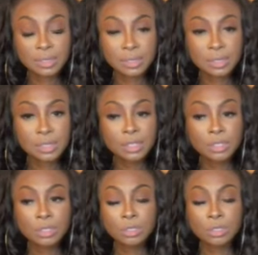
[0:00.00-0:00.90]

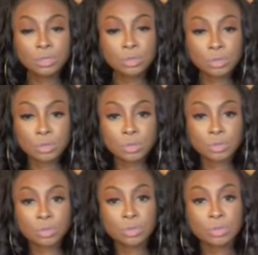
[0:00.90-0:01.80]

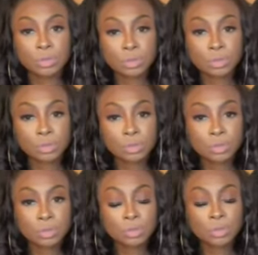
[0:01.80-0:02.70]

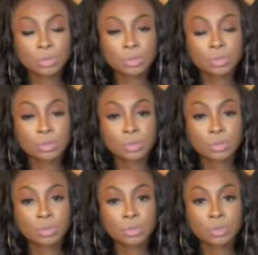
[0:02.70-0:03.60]

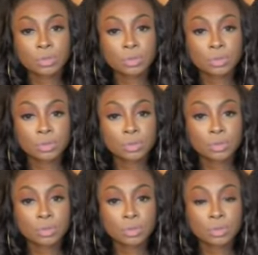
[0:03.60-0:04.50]

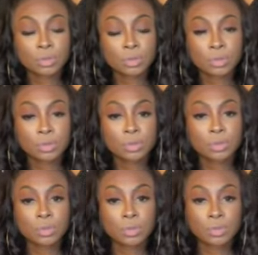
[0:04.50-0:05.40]

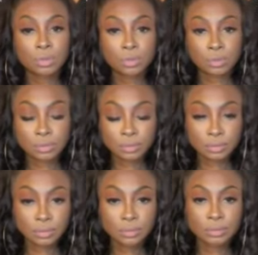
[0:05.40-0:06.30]

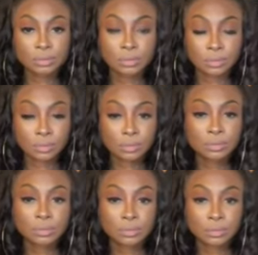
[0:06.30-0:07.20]

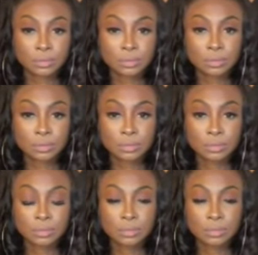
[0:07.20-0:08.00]
The person shown says nothing.